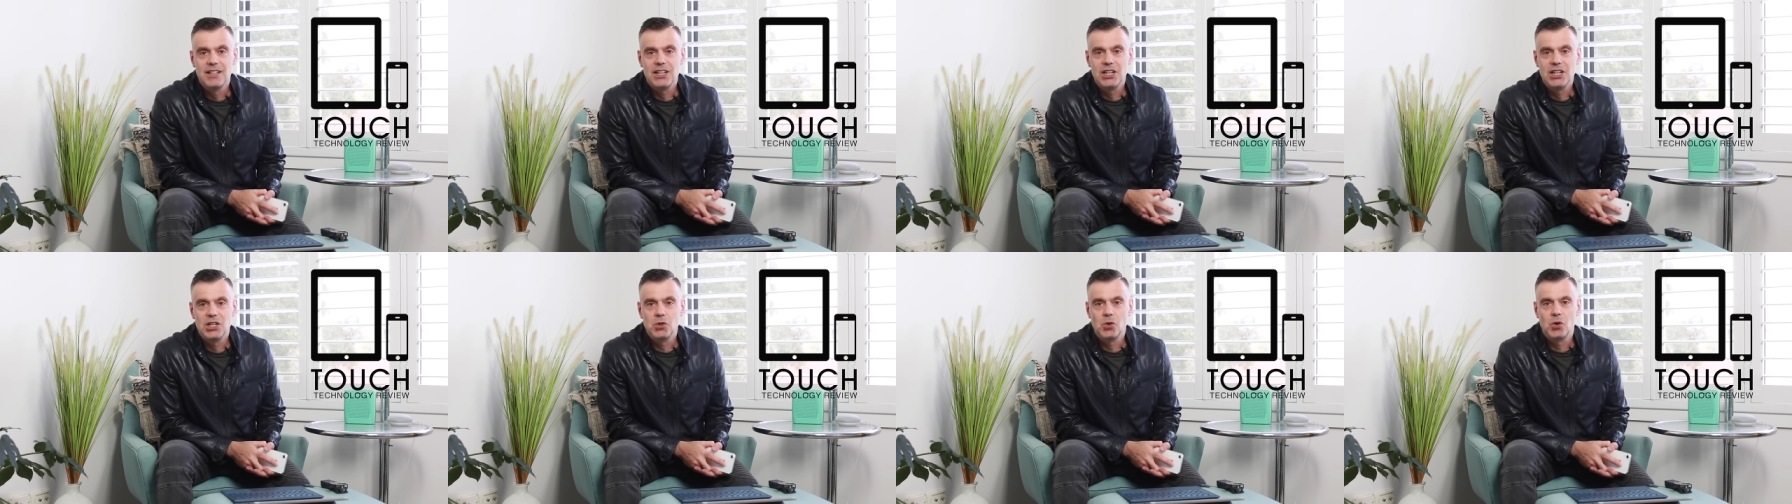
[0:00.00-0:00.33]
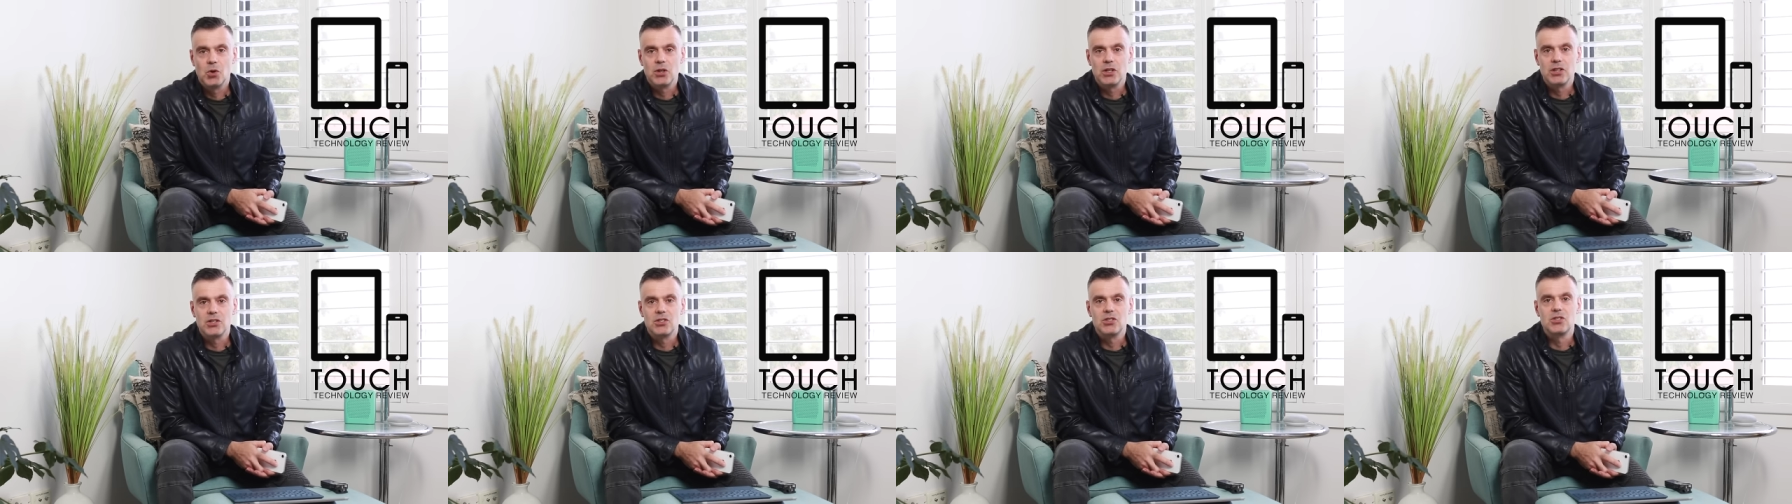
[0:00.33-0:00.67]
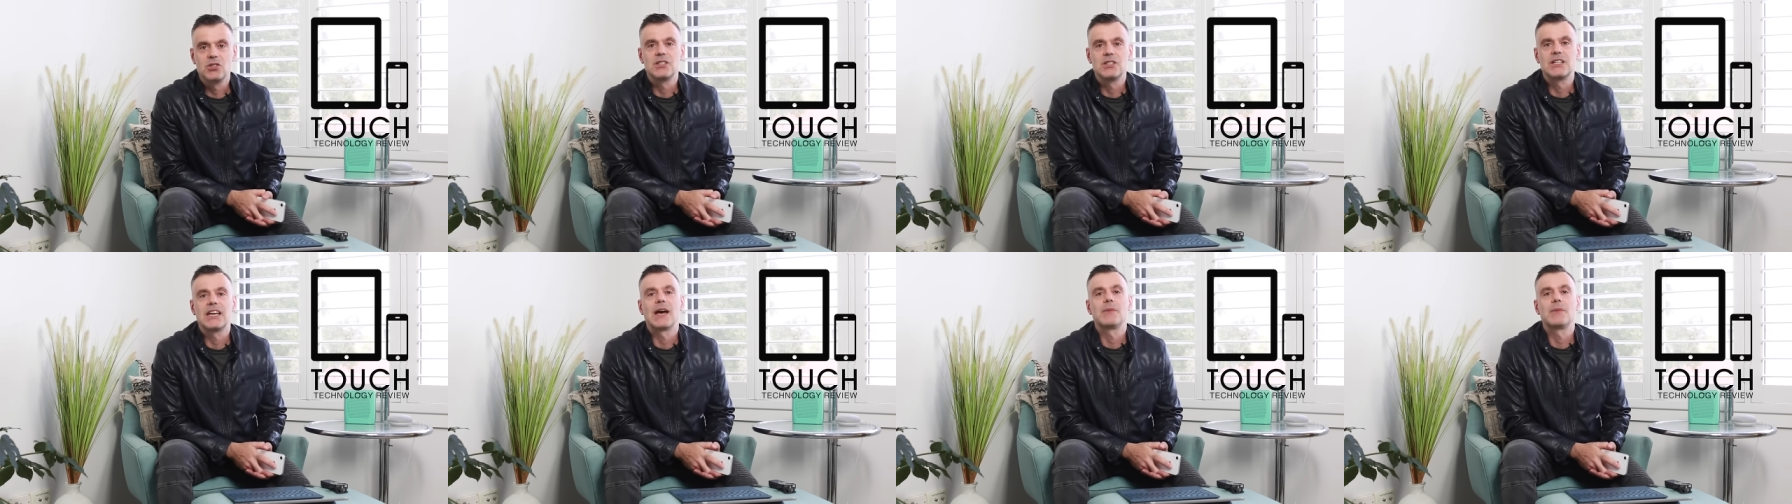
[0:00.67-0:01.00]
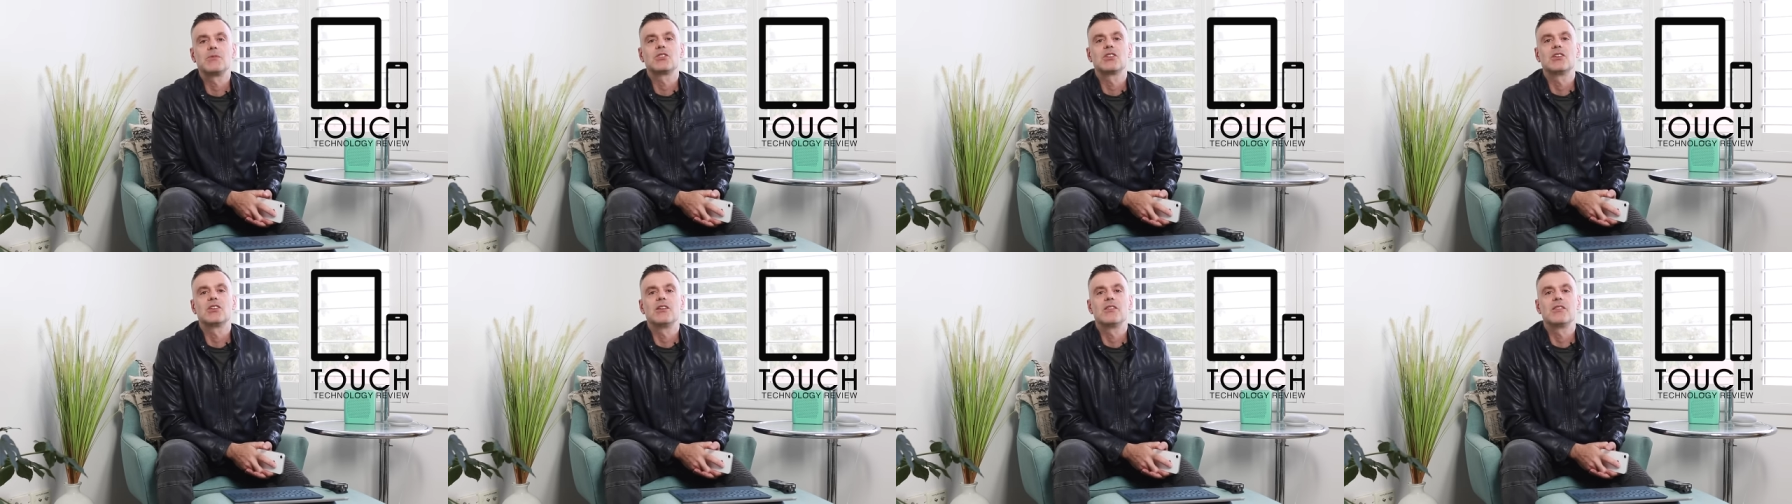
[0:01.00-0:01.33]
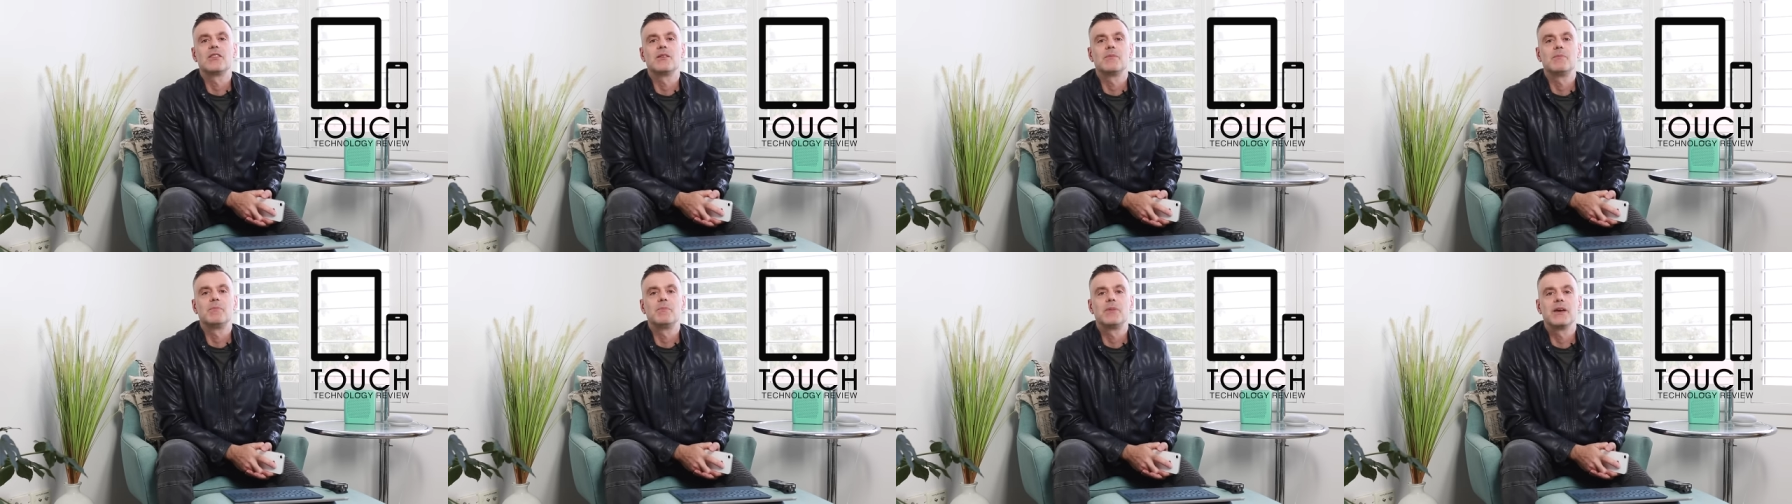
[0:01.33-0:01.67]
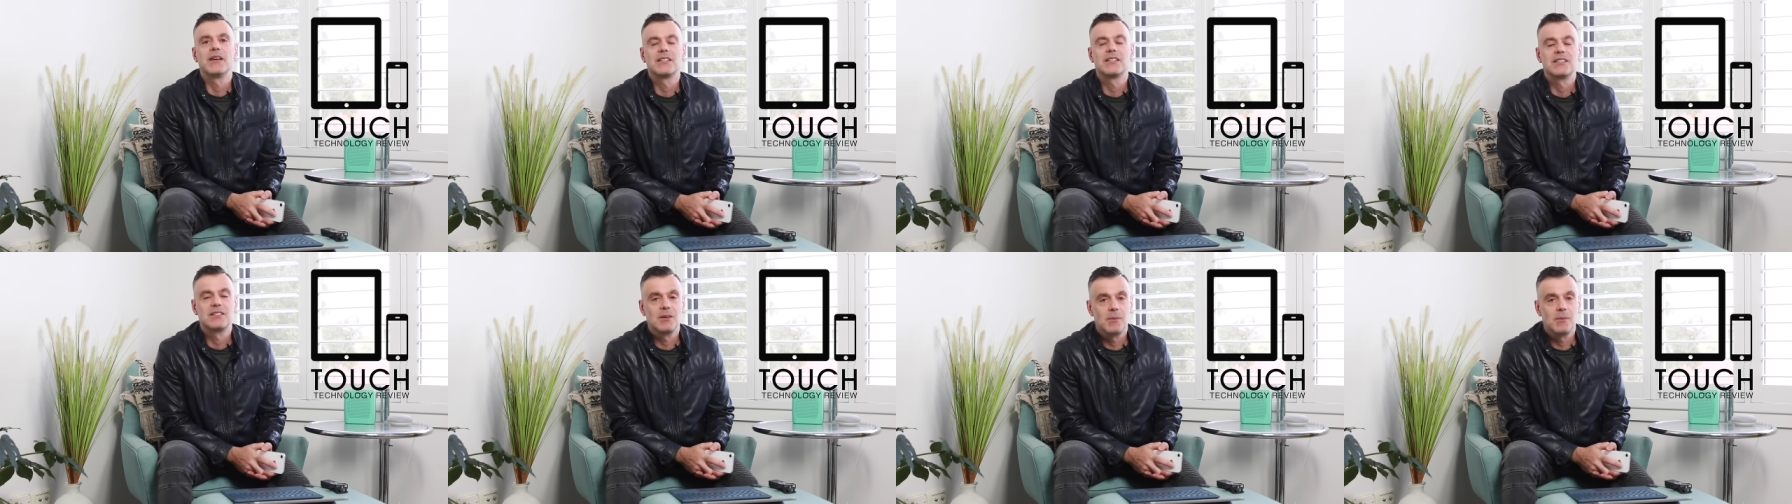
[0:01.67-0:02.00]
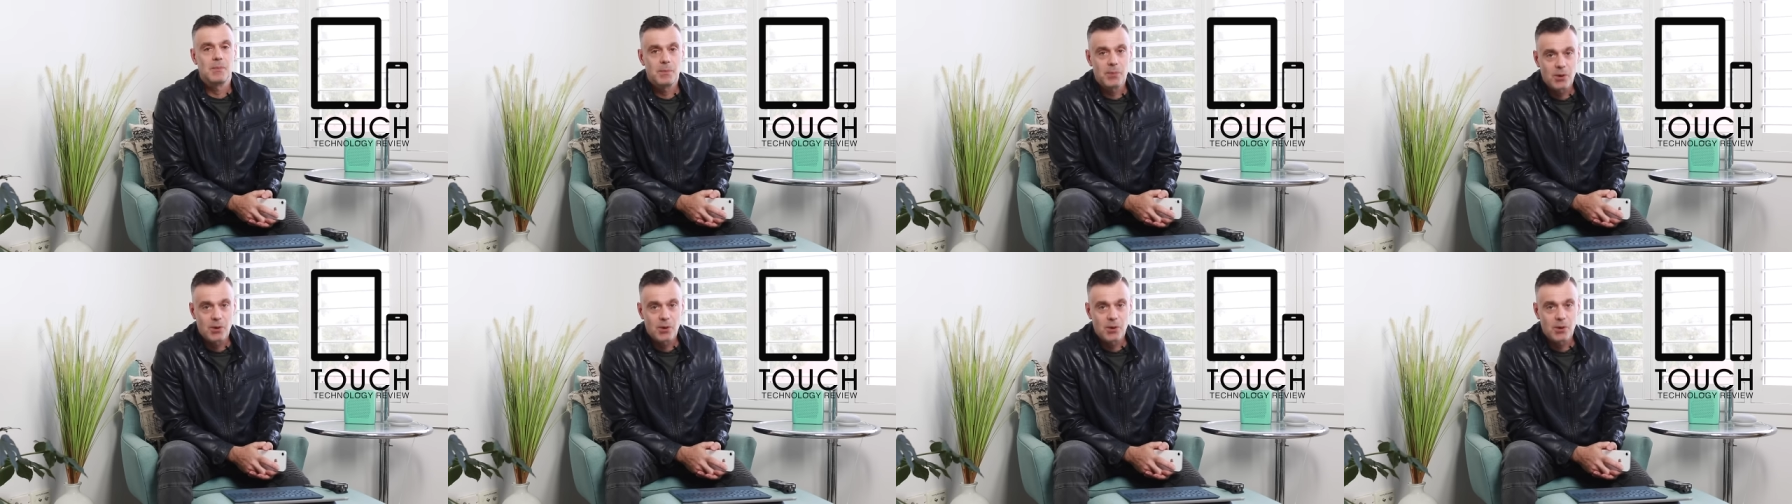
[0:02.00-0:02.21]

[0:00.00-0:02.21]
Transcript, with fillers: in order to capture the best